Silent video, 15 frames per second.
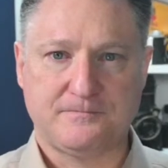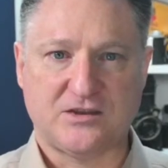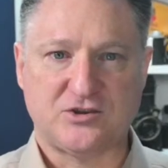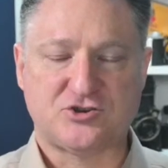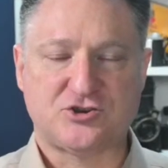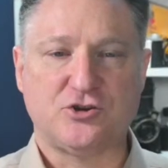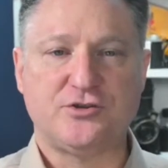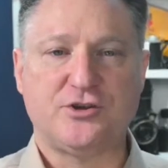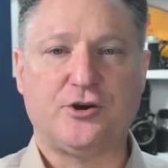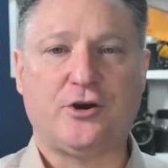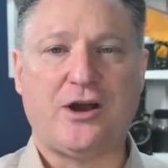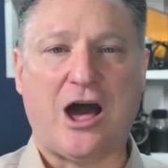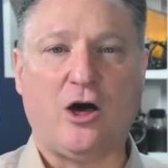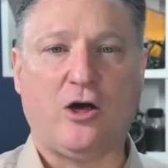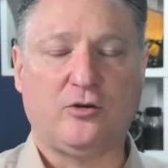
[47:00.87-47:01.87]
Ensure that
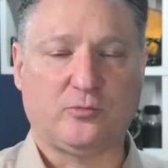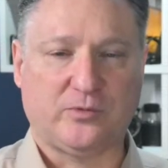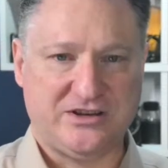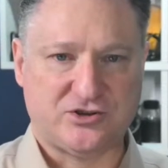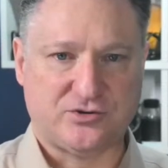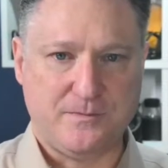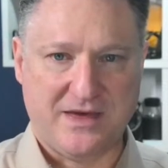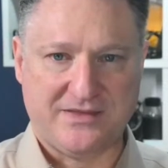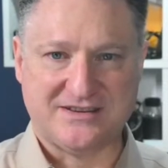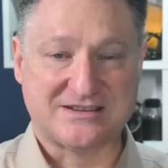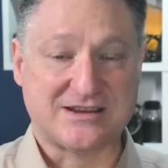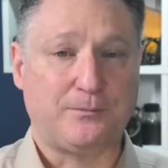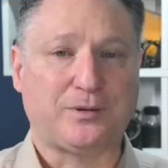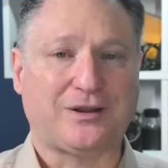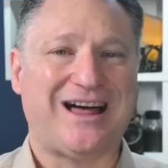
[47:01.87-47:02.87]
your outreach methods
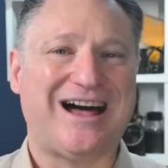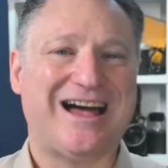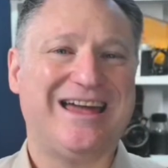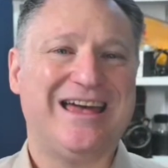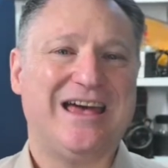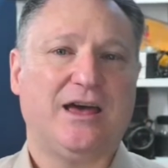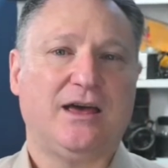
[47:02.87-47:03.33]
comply